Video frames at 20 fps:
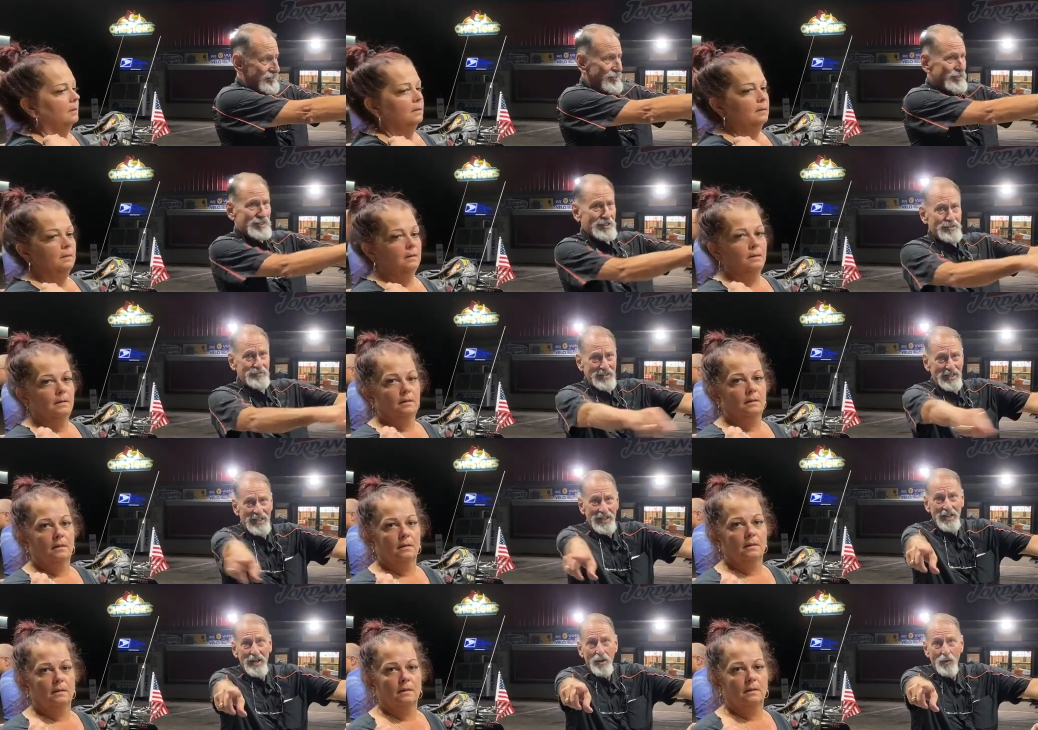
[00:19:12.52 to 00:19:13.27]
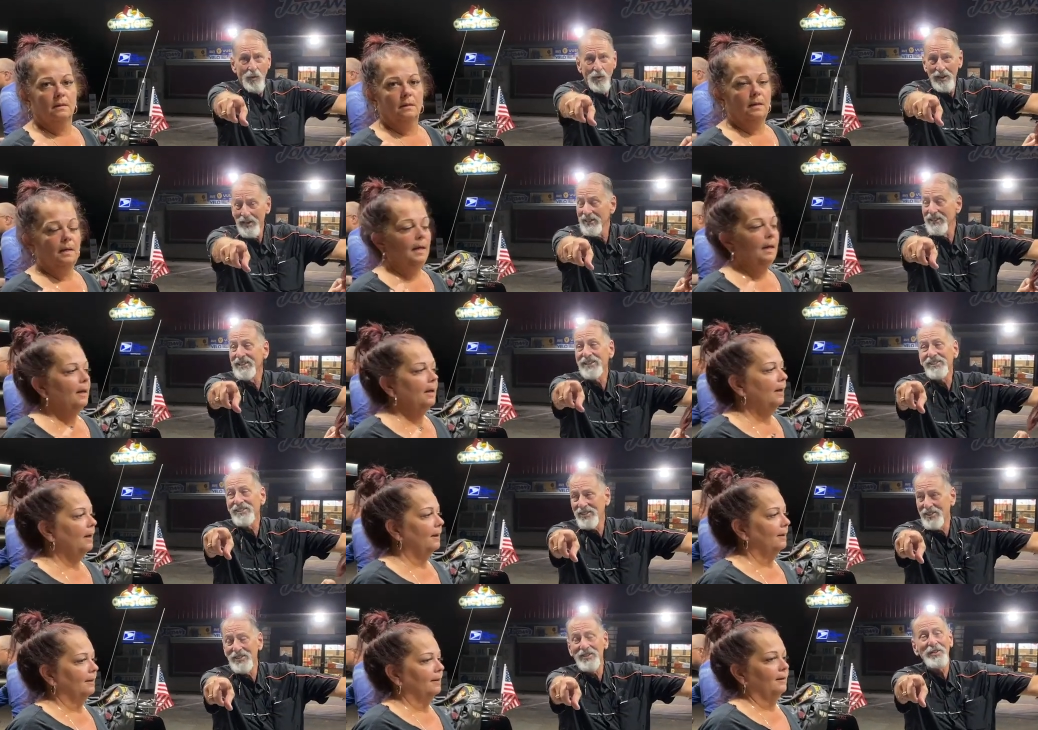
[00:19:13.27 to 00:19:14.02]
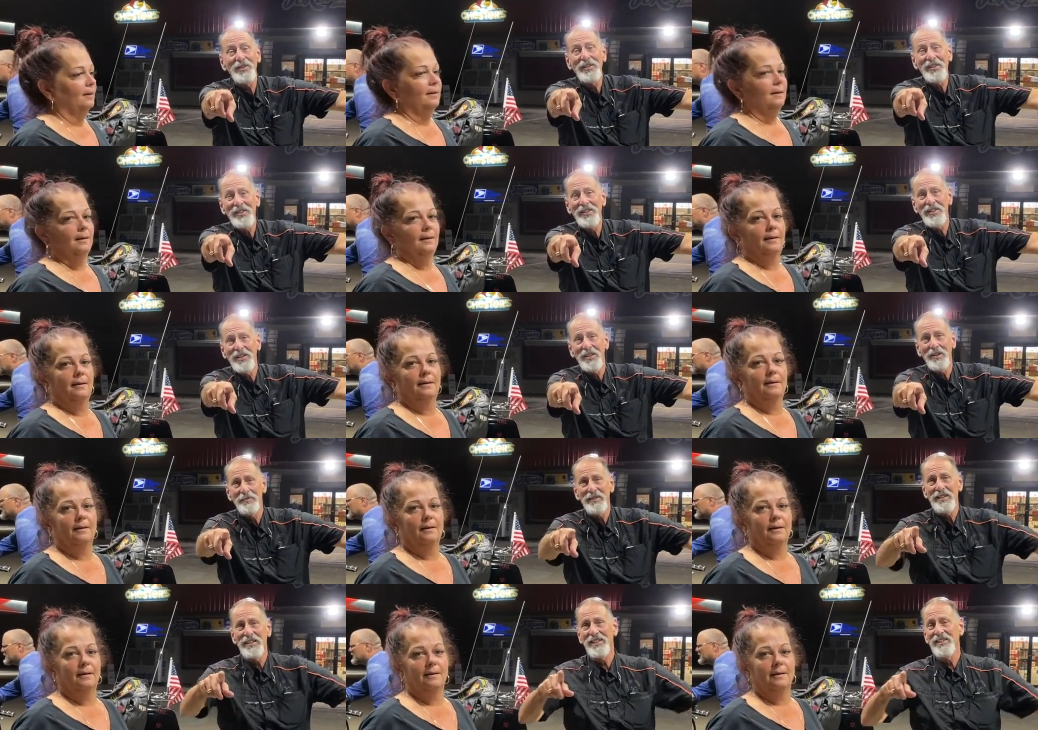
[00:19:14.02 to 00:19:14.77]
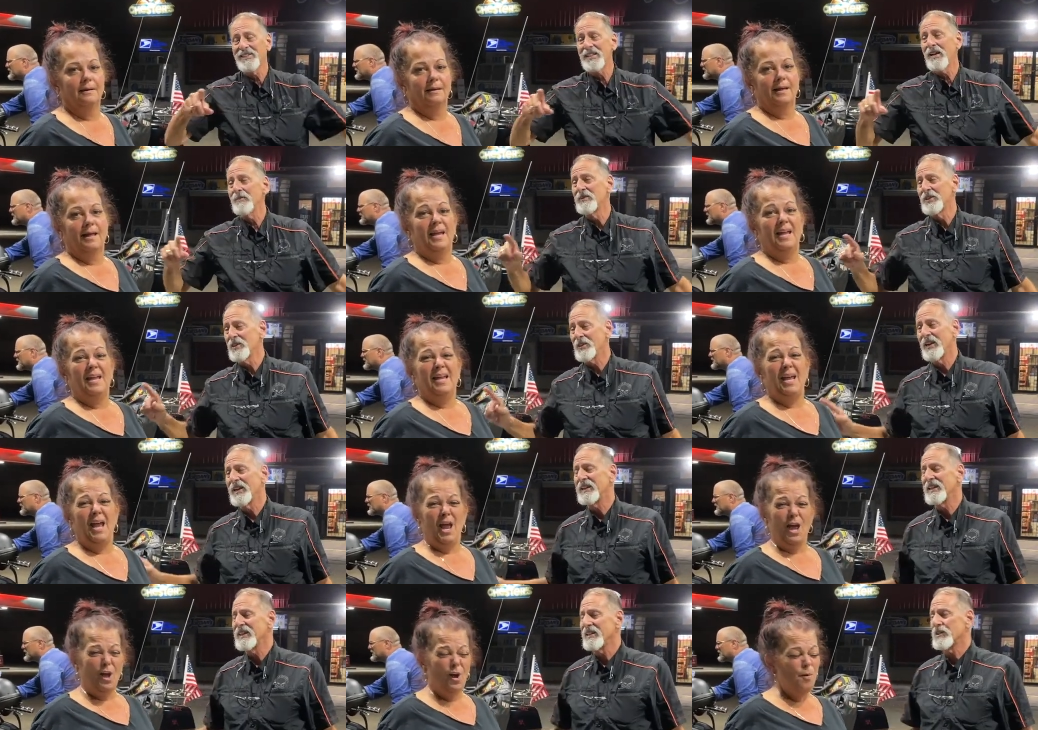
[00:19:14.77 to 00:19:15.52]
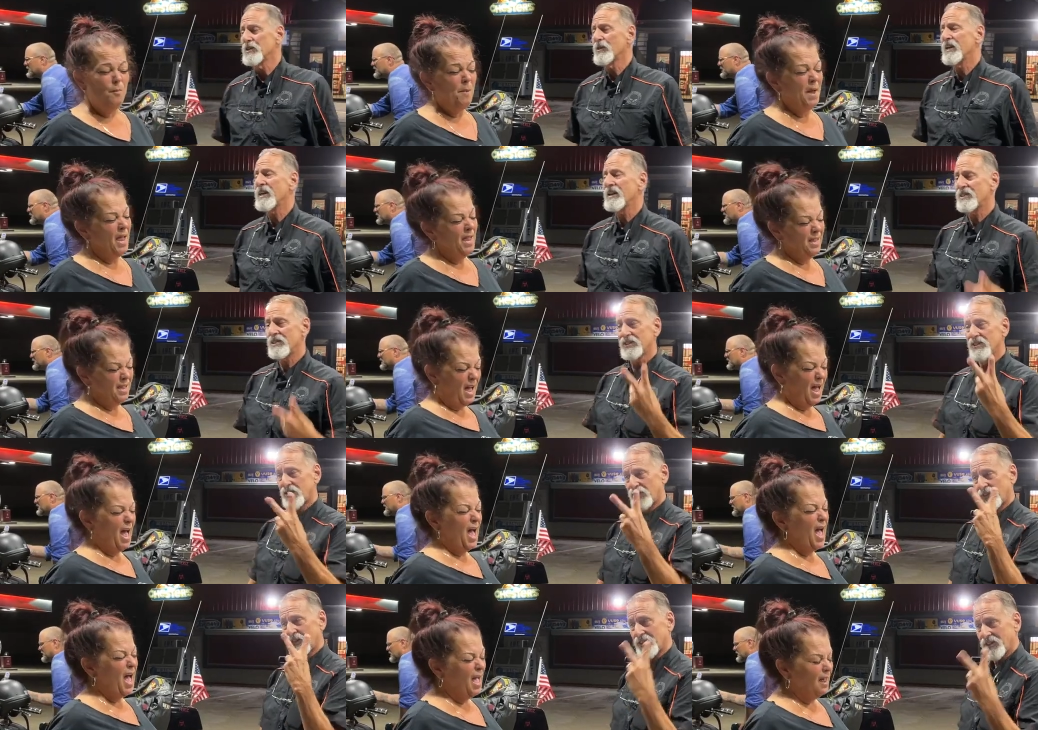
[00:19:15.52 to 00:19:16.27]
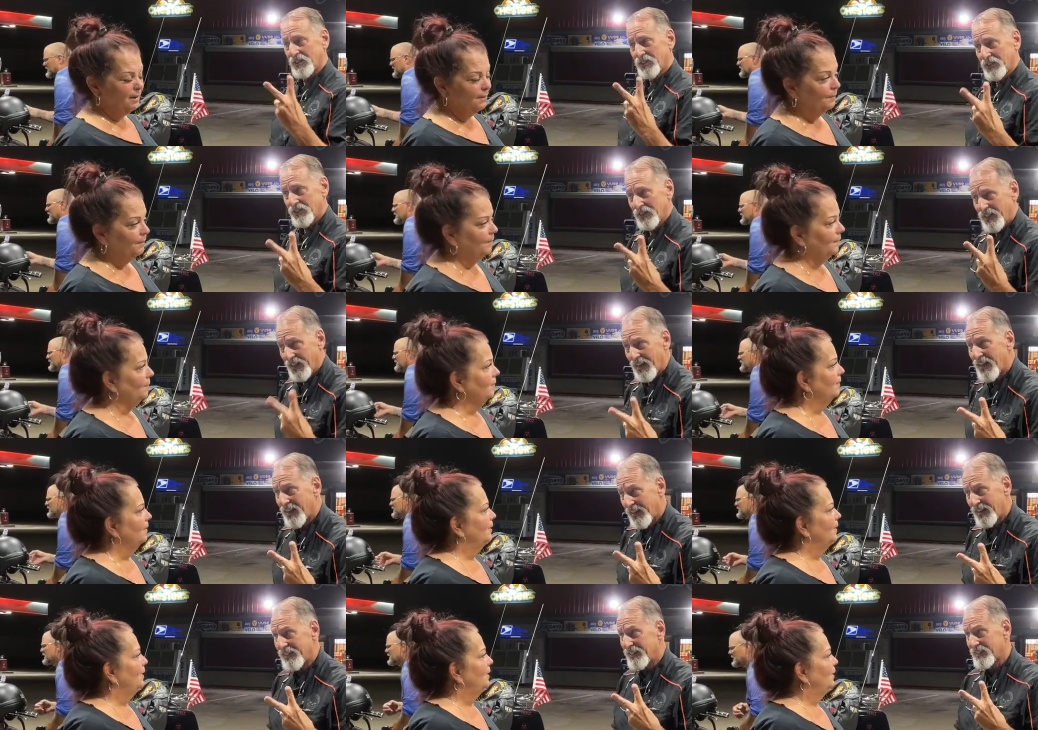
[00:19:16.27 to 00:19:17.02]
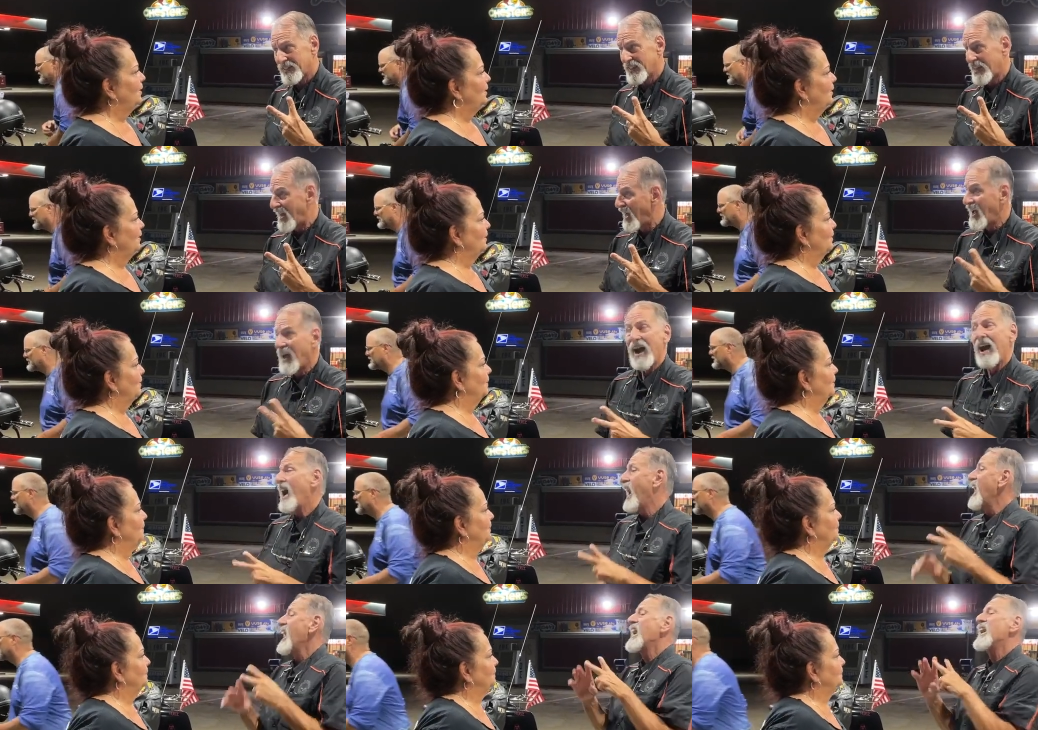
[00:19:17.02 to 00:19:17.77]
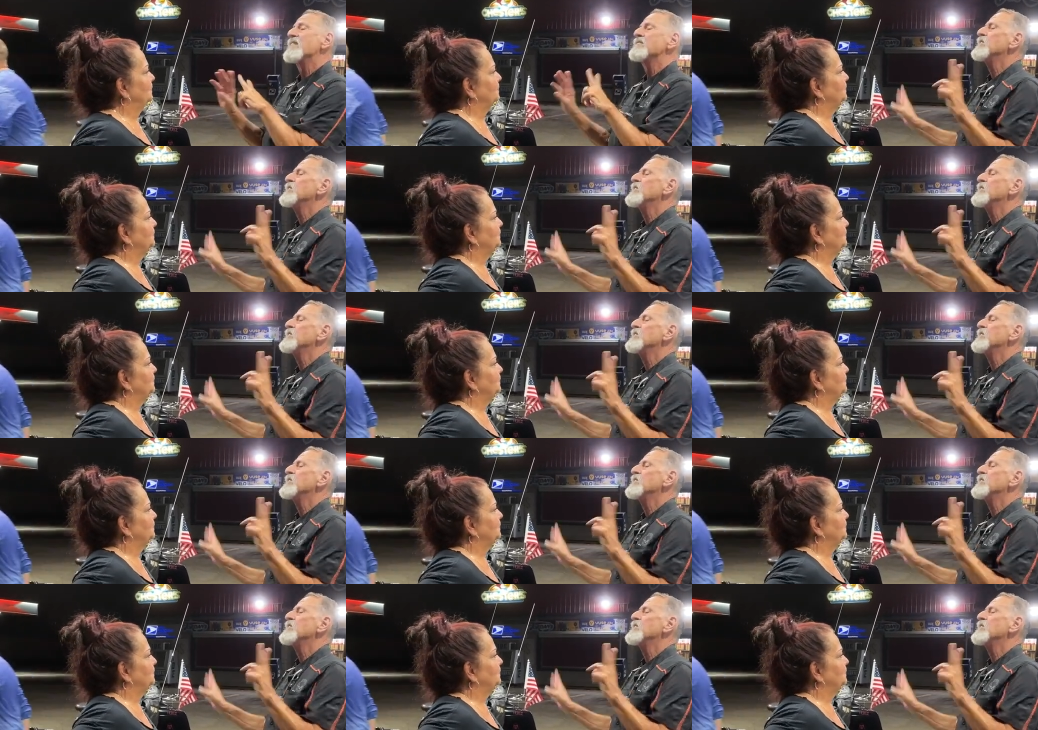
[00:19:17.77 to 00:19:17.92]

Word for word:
Speaker 1: from one of these two here because I've been trying to get directions for two days. I have